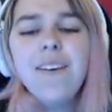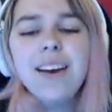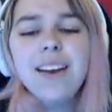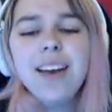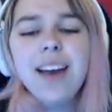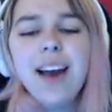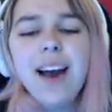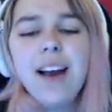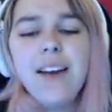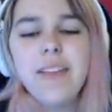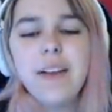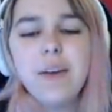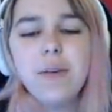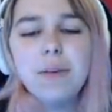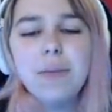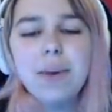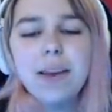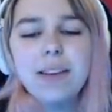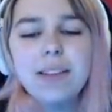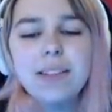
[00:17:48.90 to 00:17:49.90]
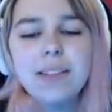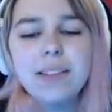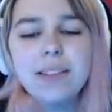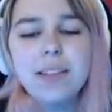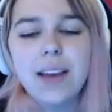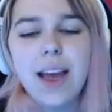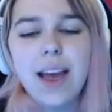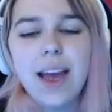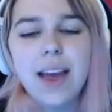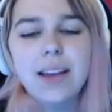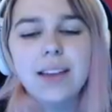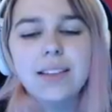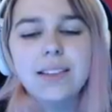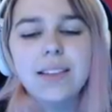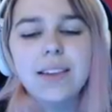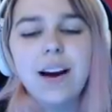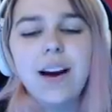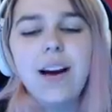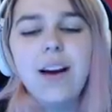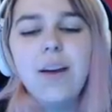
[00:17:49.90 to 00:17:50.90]
yeah, that would make sense.
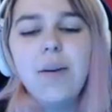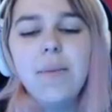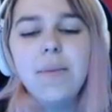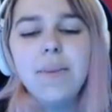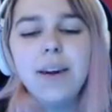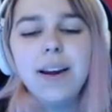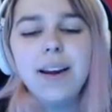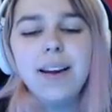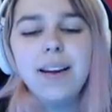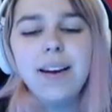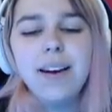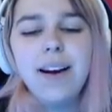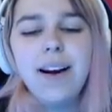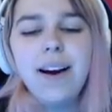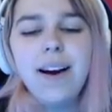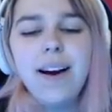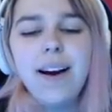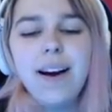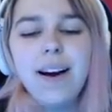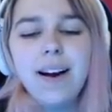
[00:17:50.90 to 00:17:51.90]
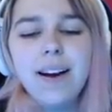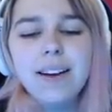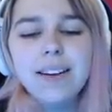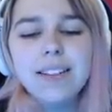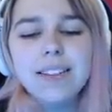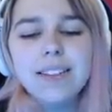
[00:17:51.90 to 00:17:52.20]
Oh my gosh, uh,